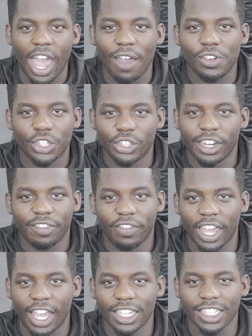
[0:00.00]
have a straight
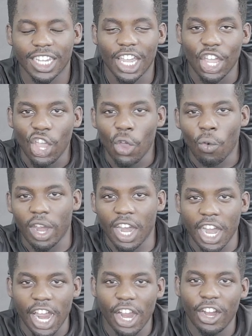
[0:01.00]
face. Went
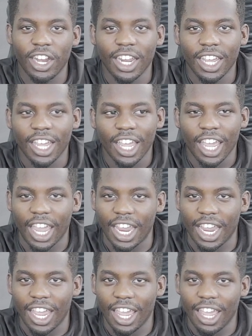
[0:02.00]
in there
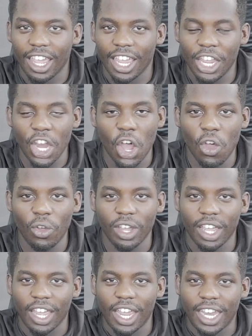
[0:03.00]
and did
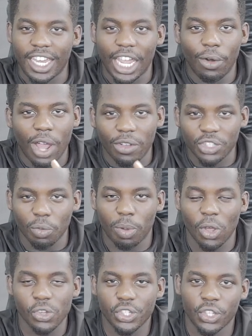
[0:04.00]
what I was
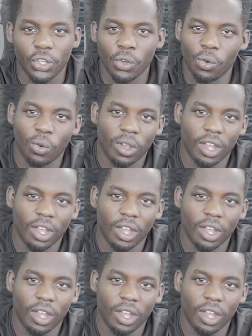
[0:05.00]
supposed to.